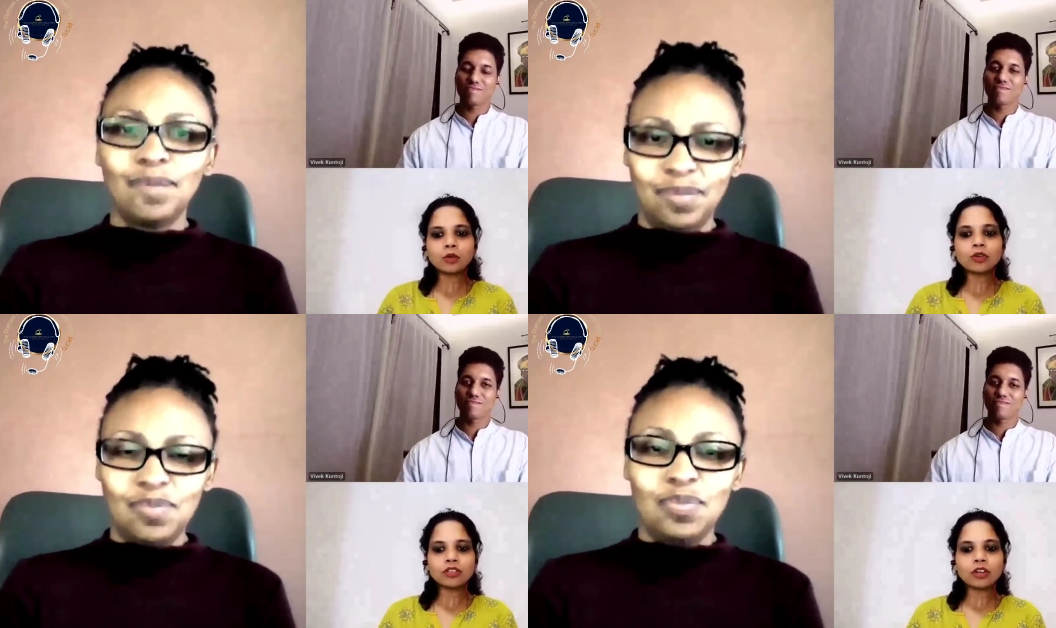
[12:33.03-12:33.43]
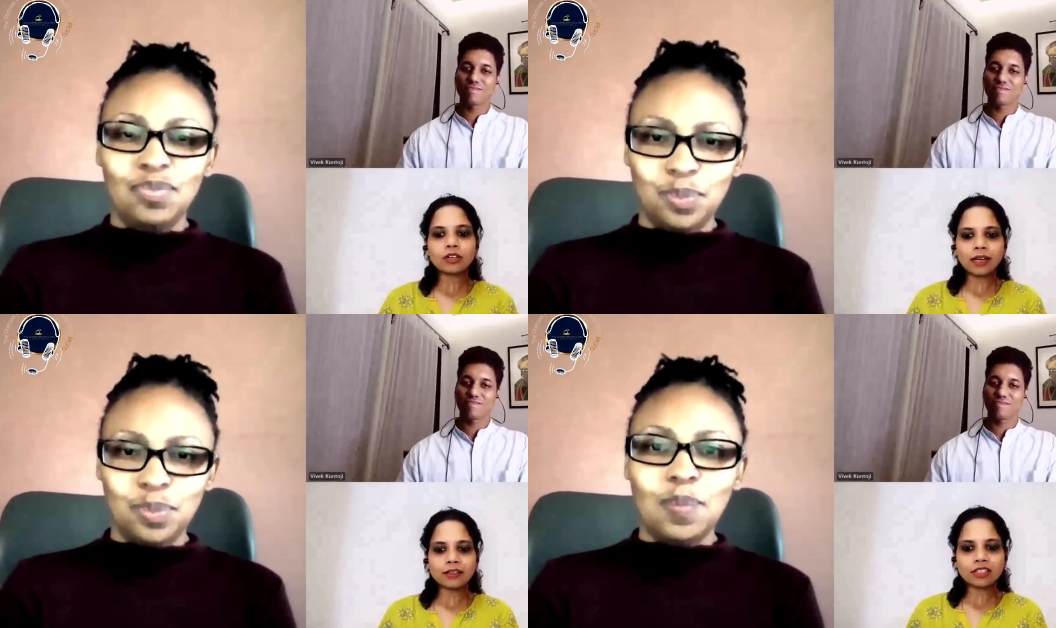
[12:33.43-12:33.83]
Speaker 1: you in
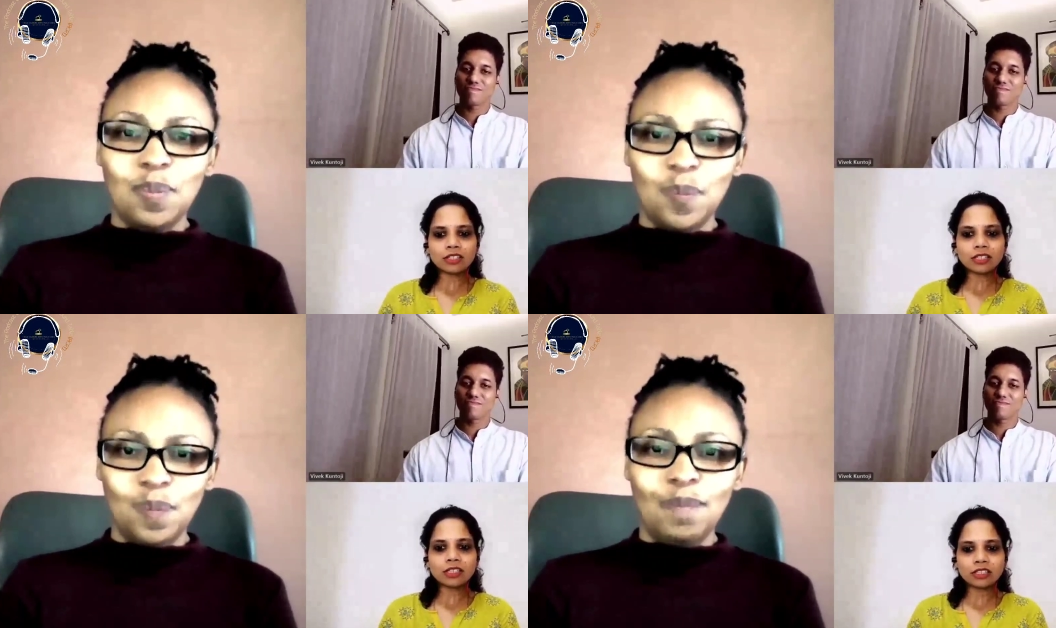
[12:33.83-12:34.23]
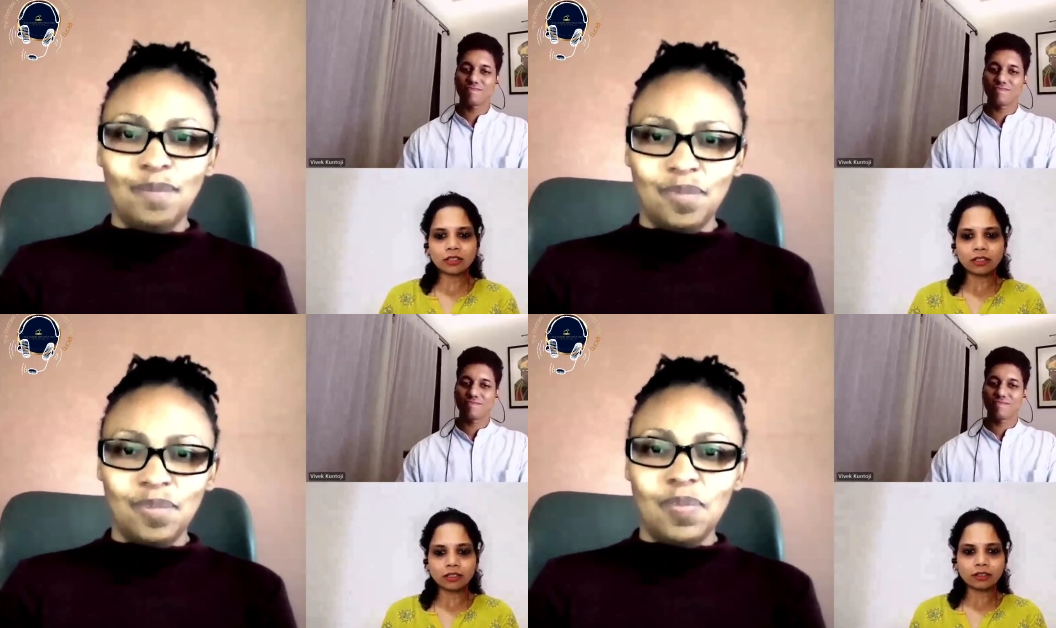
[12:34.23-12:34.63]
your transitioning
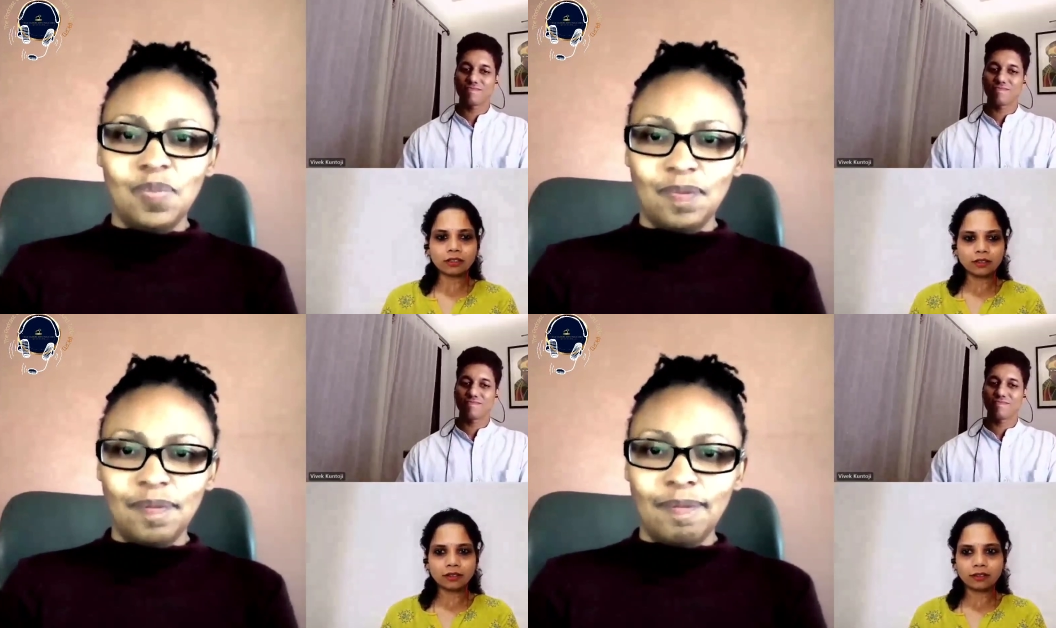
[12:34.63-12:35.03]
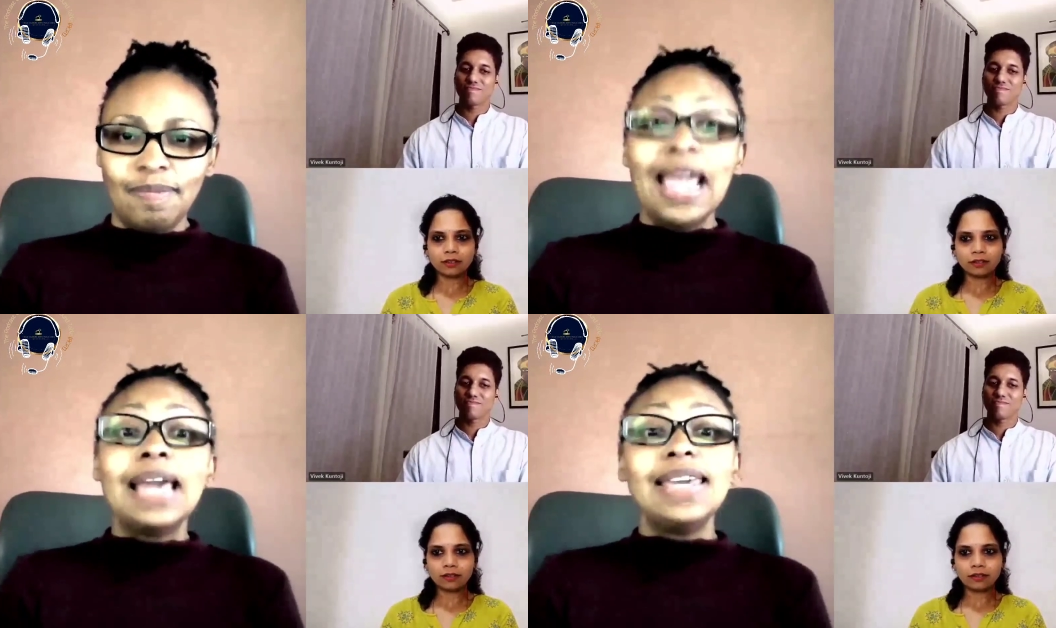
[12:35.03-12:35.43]
journey?
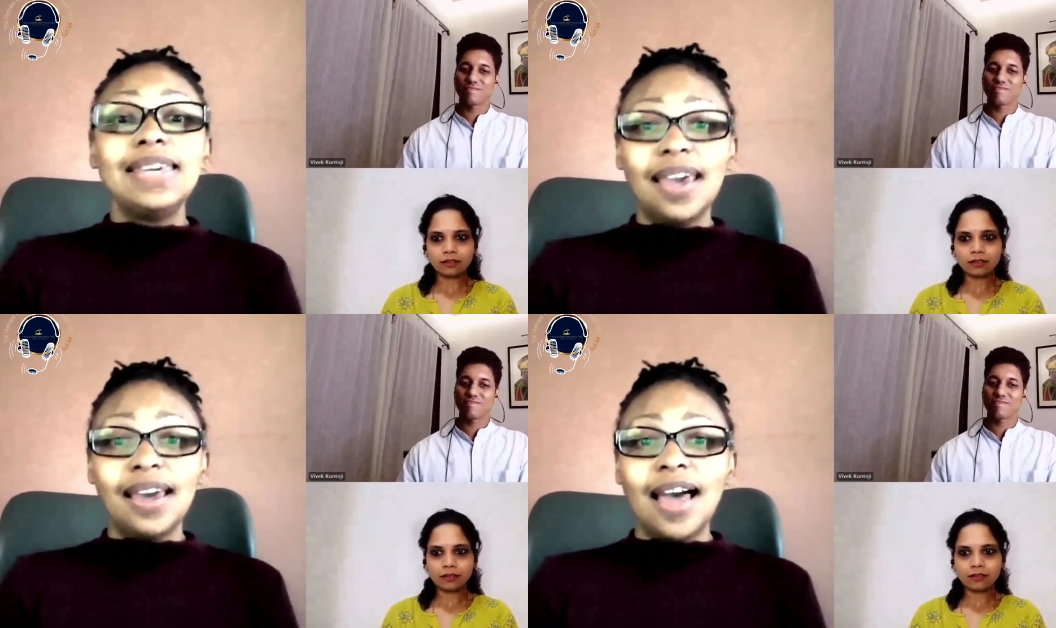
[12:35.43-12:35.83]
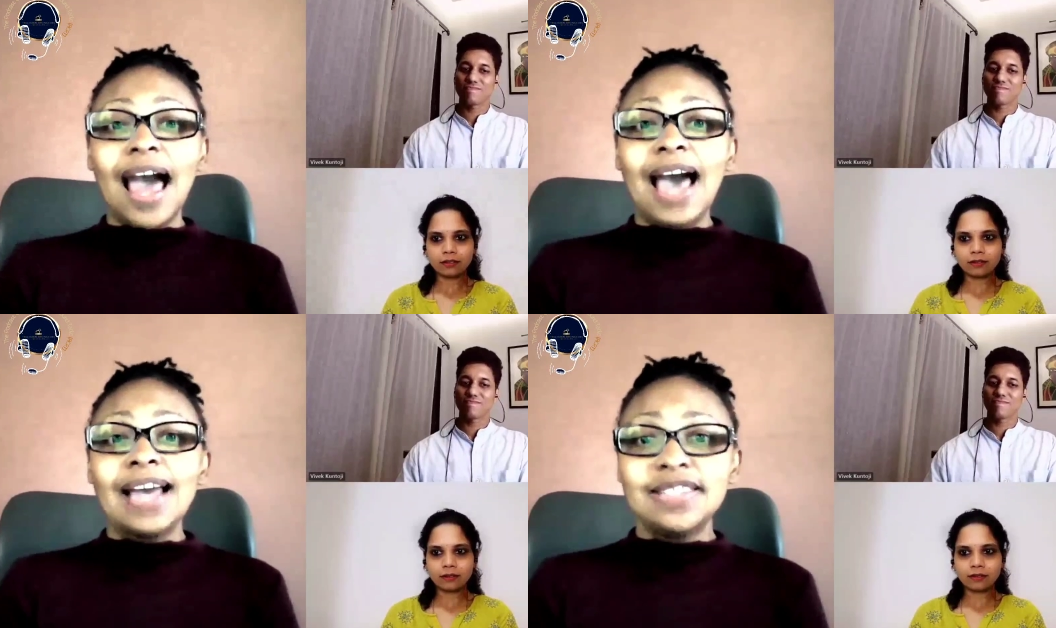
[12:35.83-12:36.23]

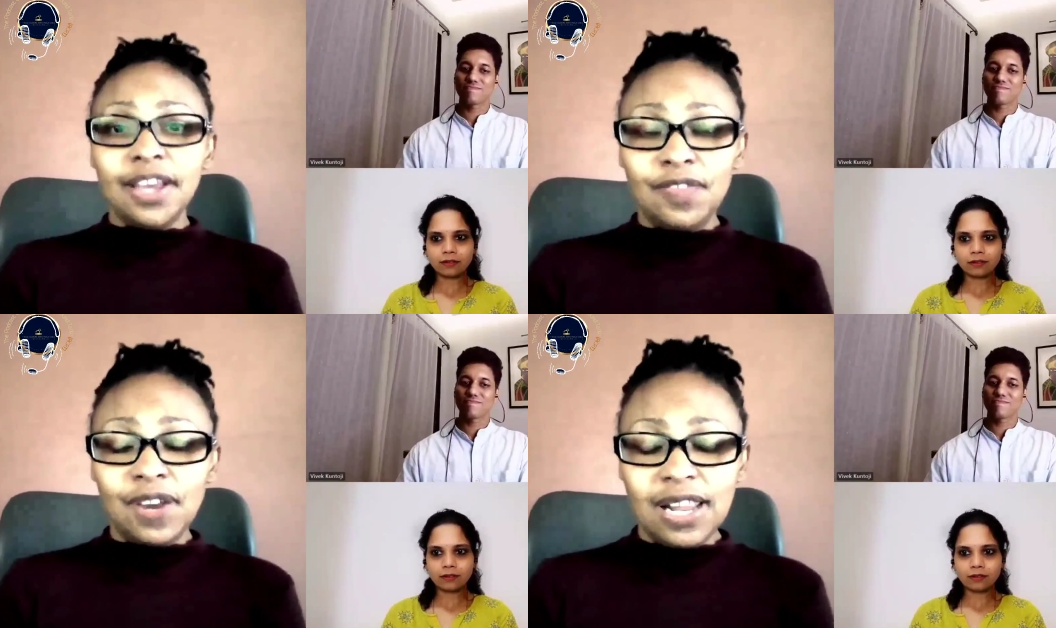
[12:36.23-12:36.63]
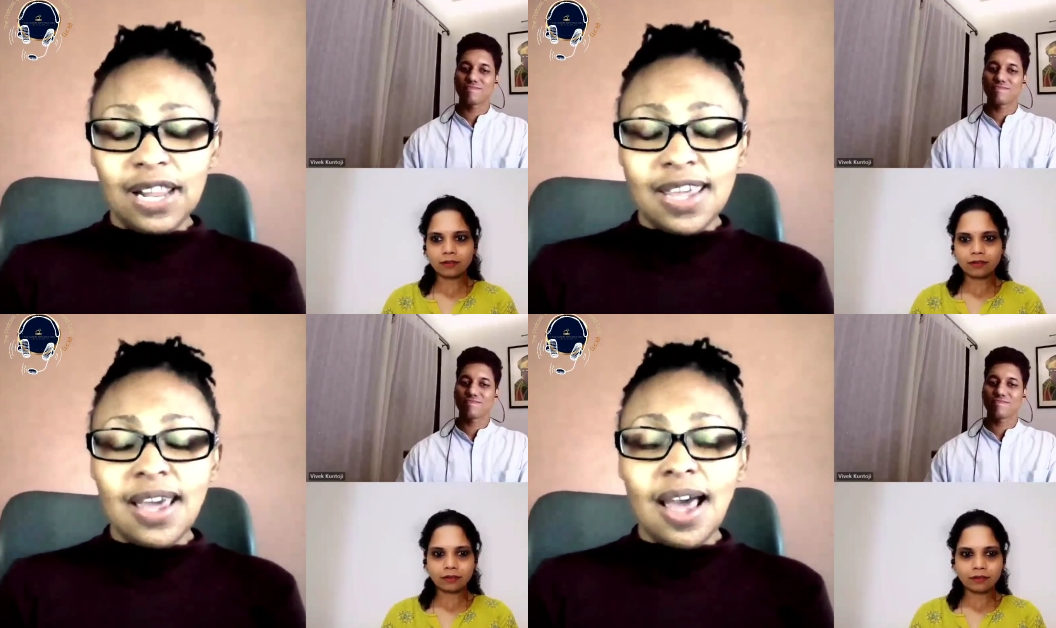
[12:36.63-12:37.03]
Speaker 2: Yeah, I
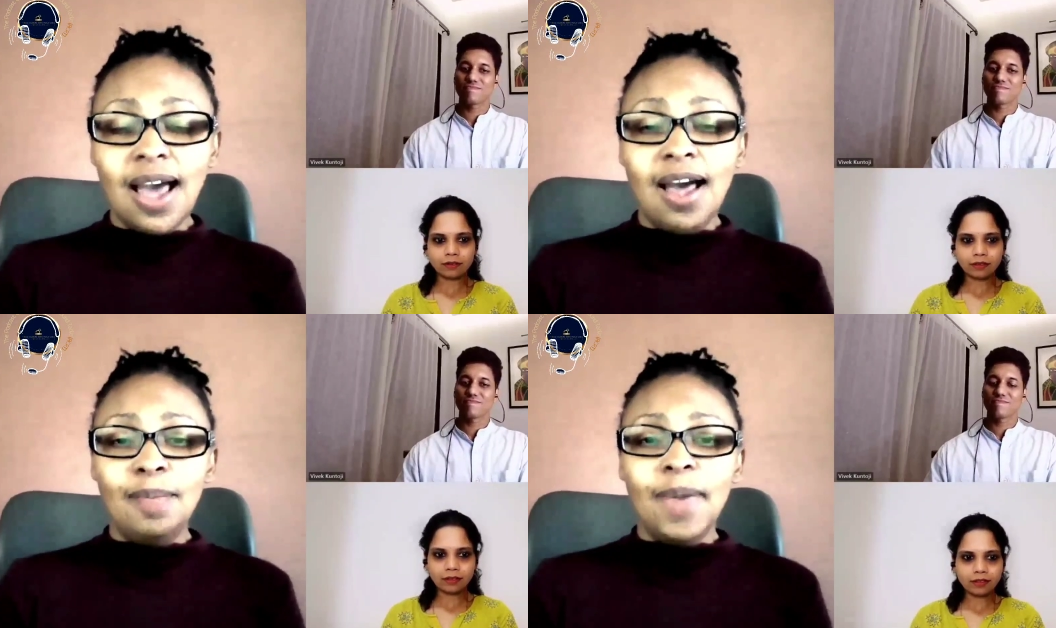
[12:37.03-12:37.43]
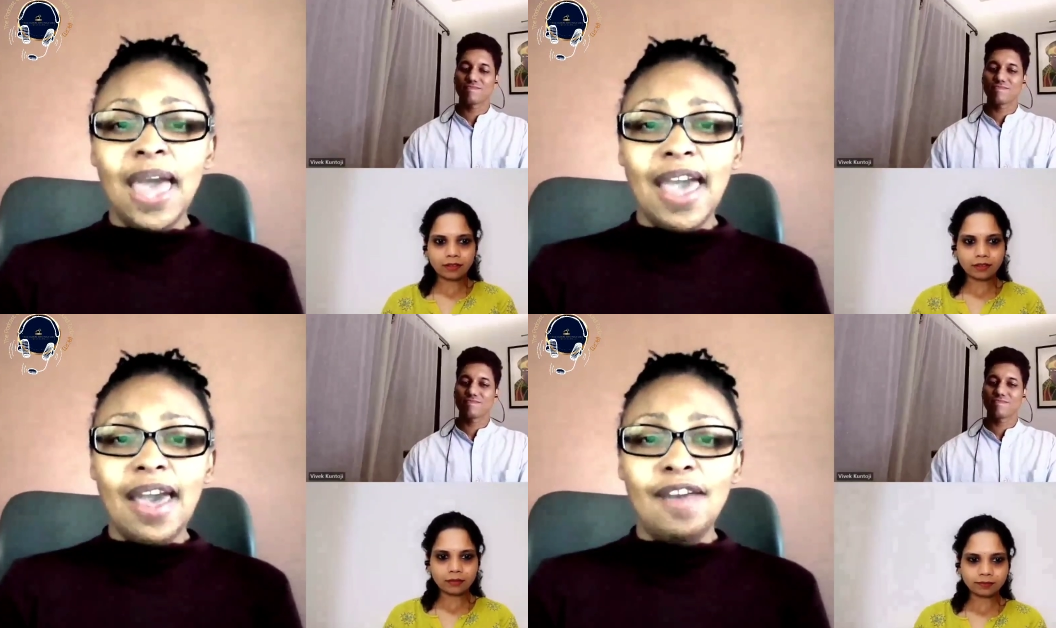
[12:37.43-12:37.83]
definitely
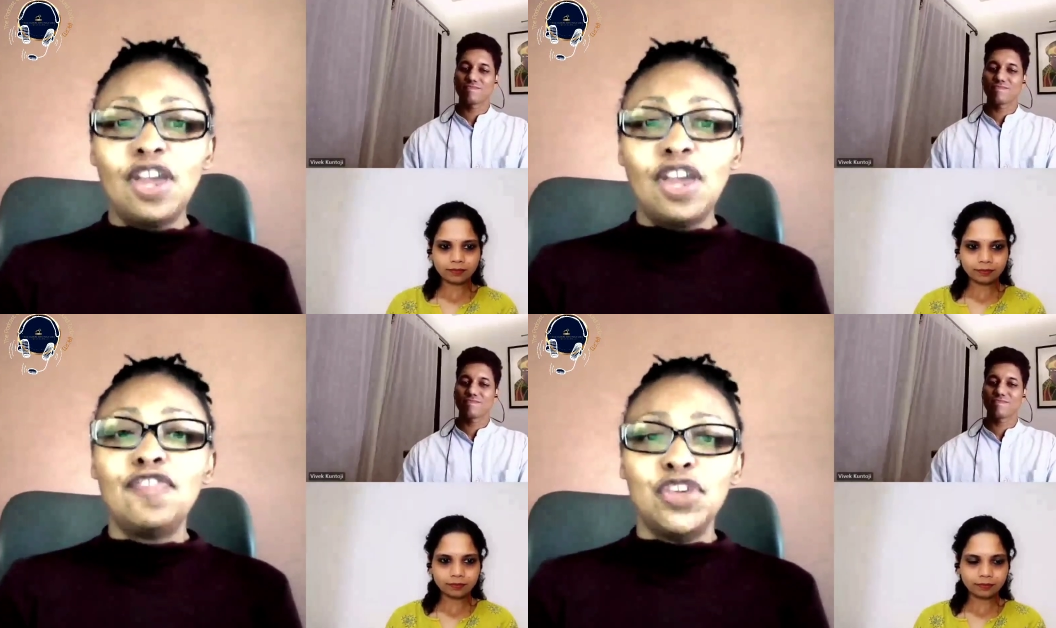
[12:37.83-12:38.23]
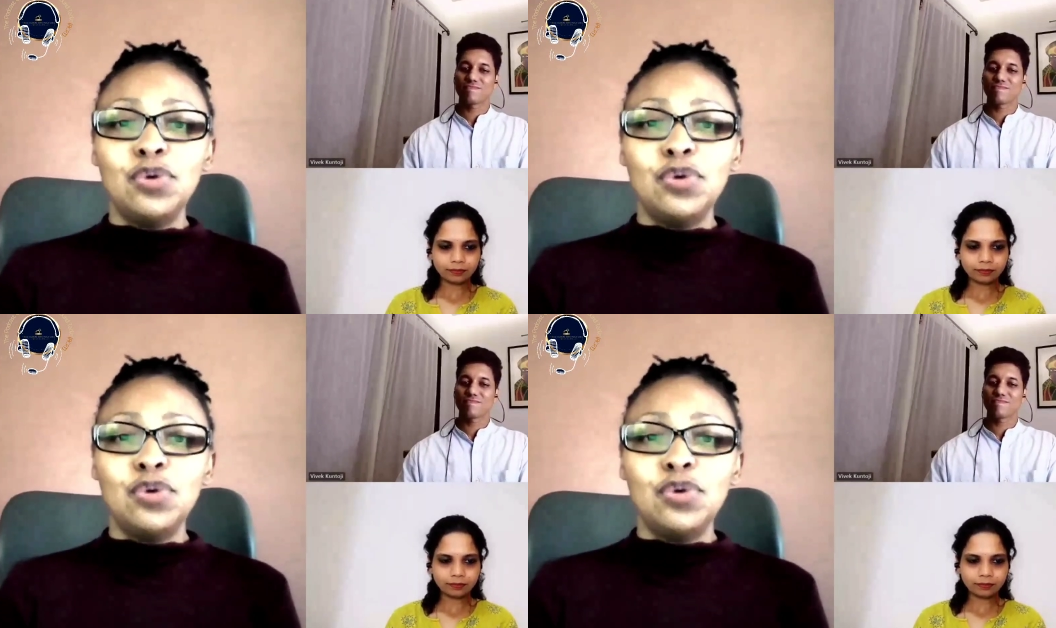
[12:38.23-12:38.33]
have a